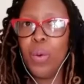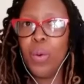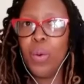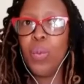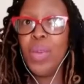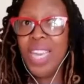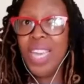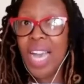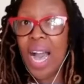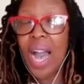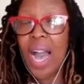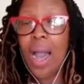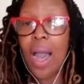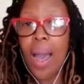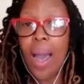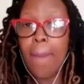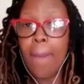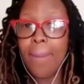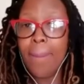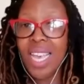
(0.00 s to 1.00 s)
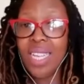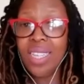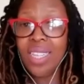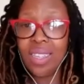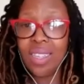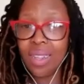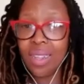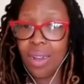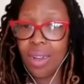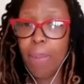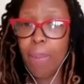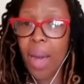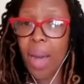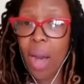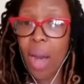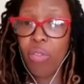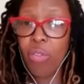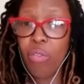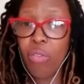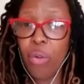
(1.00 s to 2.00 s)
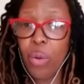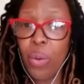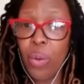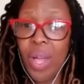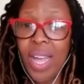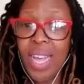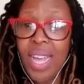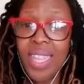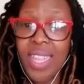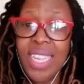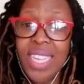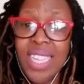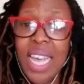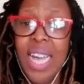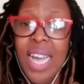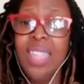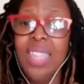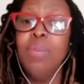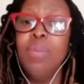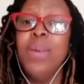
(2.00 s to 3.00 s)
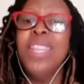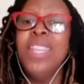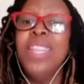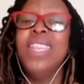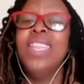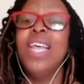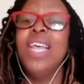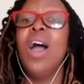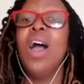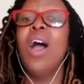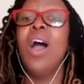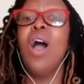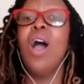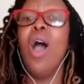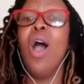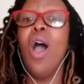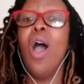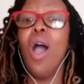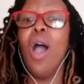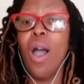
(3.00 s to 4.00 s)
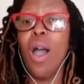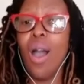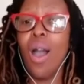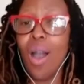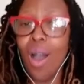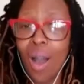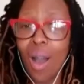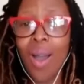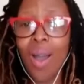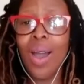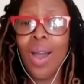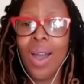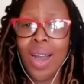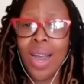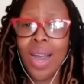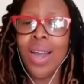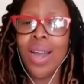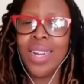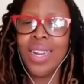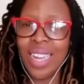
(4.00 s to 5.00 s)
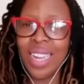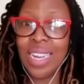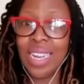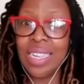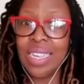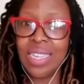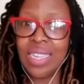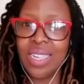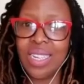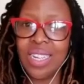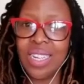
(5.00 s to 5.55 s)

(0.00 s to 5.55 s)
we are amazingly powerful. This has been the hardest